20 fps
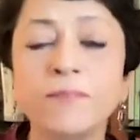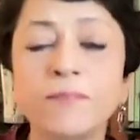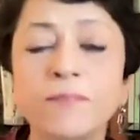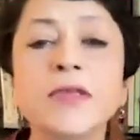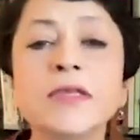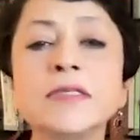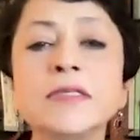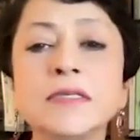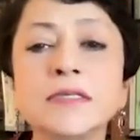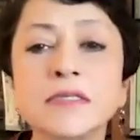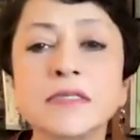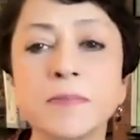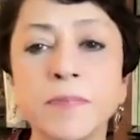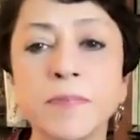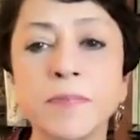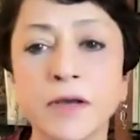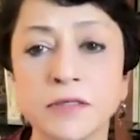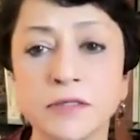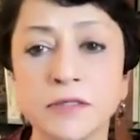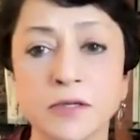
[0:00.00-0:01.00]
This is the
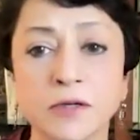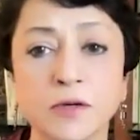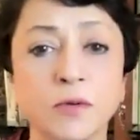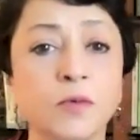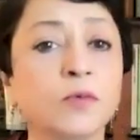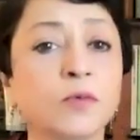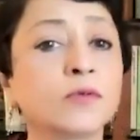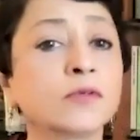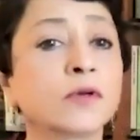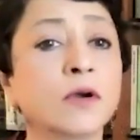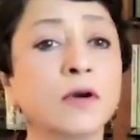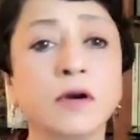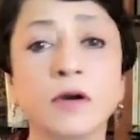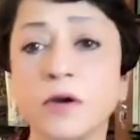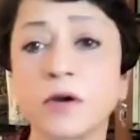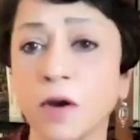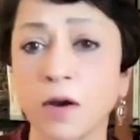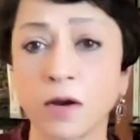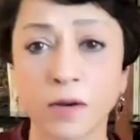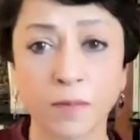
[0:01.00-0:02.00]
person who's going to
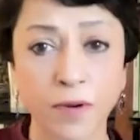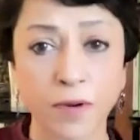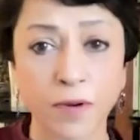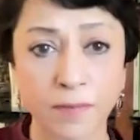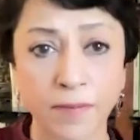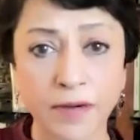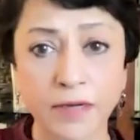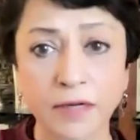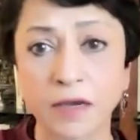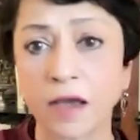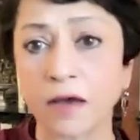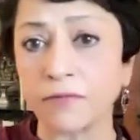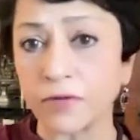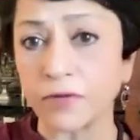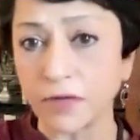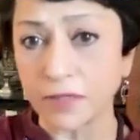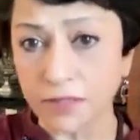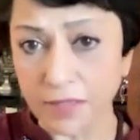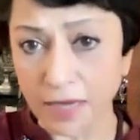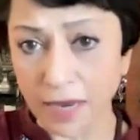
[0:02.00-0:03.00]
talk about better
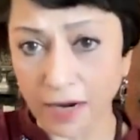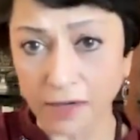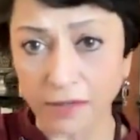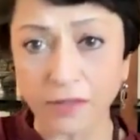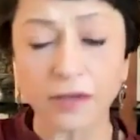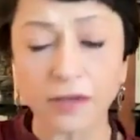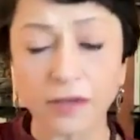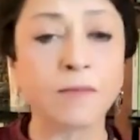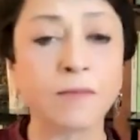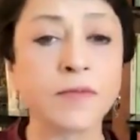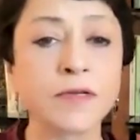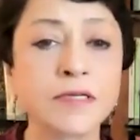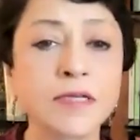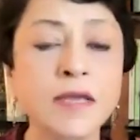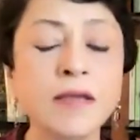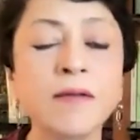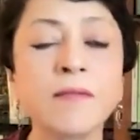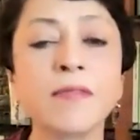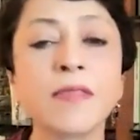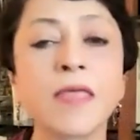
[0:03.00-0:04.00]
governance, head the
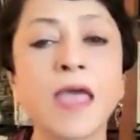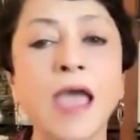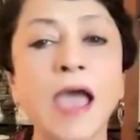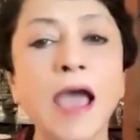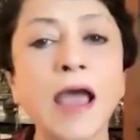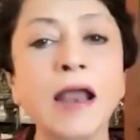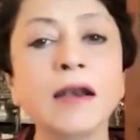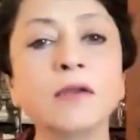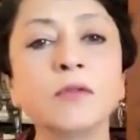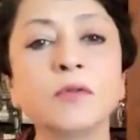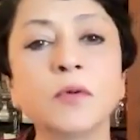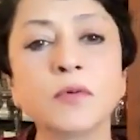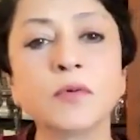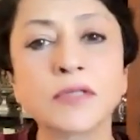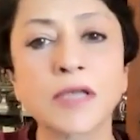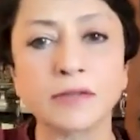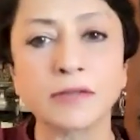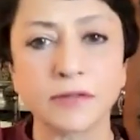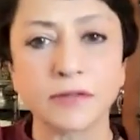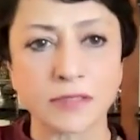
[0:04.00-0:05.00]
committee, and
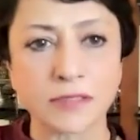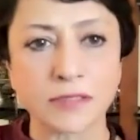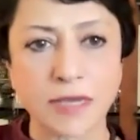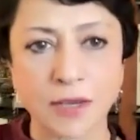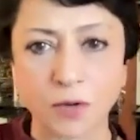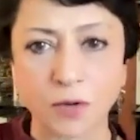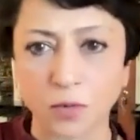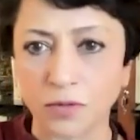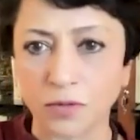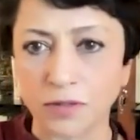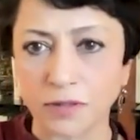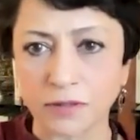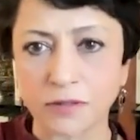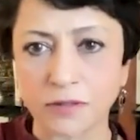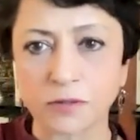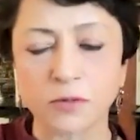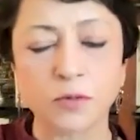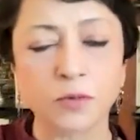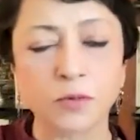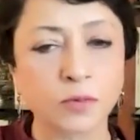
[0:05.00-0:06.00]
those are the
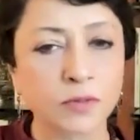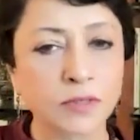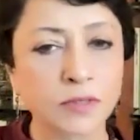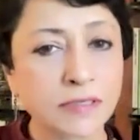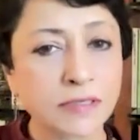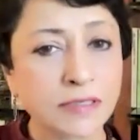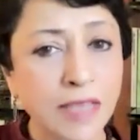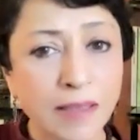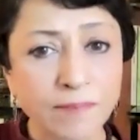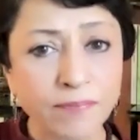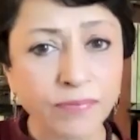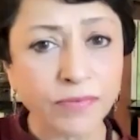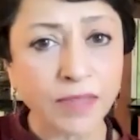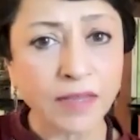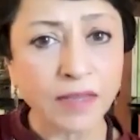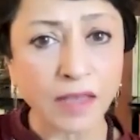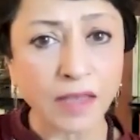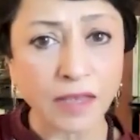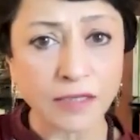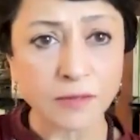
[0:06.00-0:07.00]
stakeholders. We do the same
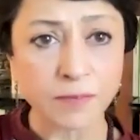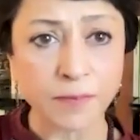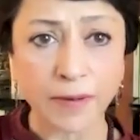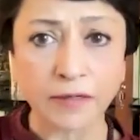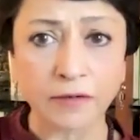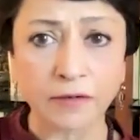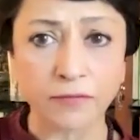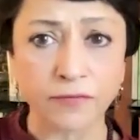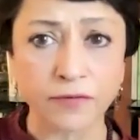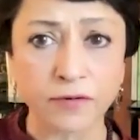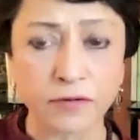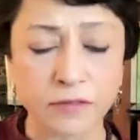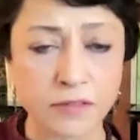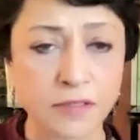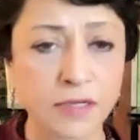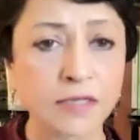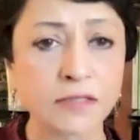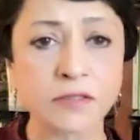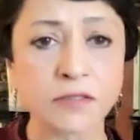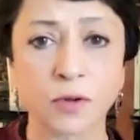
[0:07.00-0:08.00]
thing, expect different
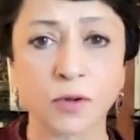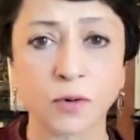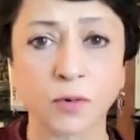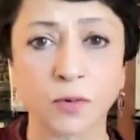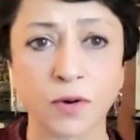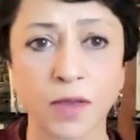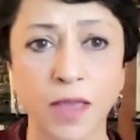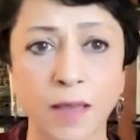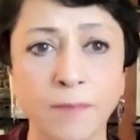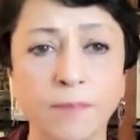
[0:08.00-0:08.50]
results, not going to